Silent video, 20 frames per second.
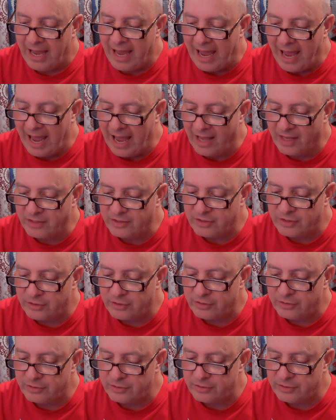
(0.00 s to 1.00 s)

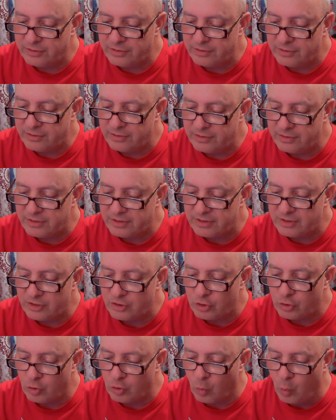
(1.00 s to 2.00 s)
hazards
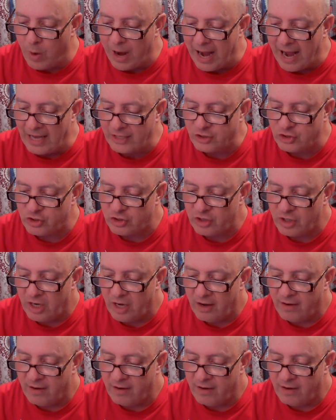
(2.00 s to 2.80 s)
to watch